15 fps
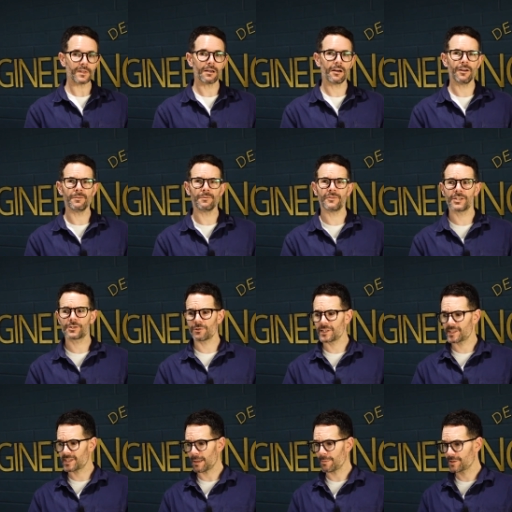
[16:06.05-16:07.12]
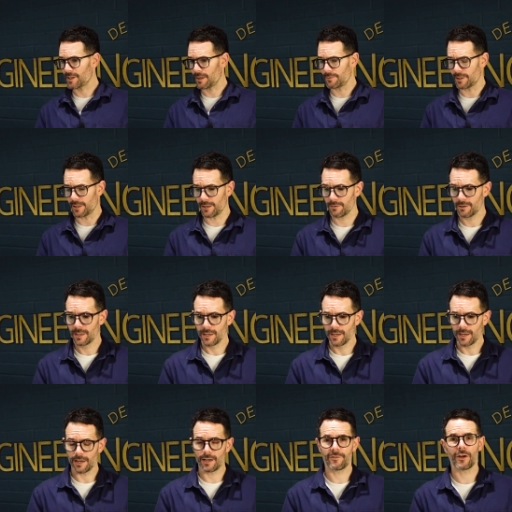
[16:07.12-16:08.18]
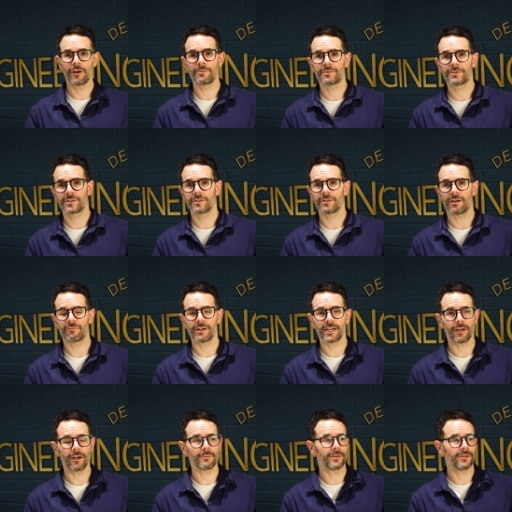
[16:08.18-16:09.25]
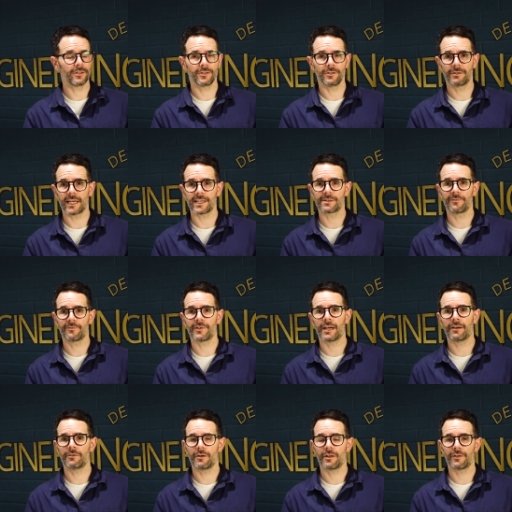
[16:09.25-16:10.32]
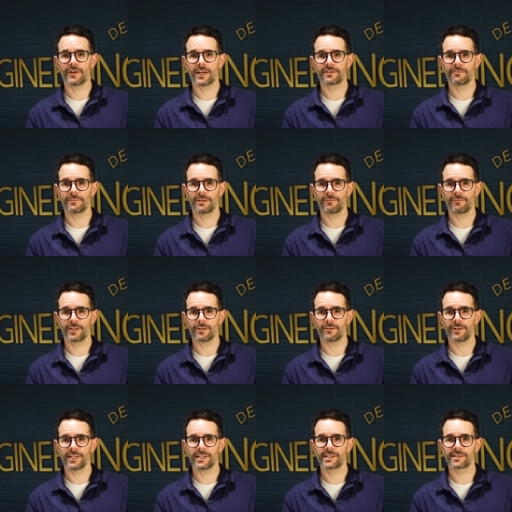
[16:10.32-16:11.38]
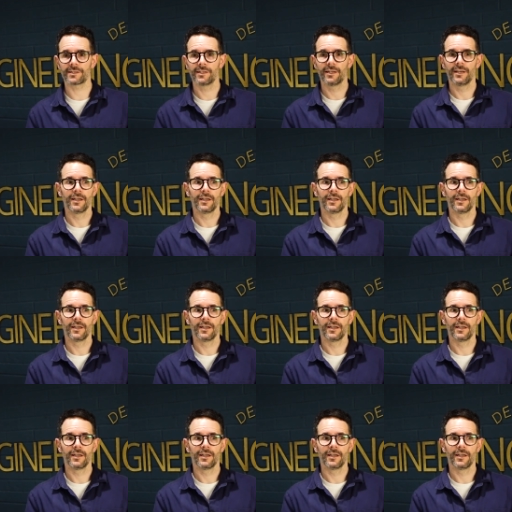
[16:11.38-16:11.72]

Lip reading: I hope you've enjoyed this episode though, and I really hope that you get some value out of the fact I'm being really honest.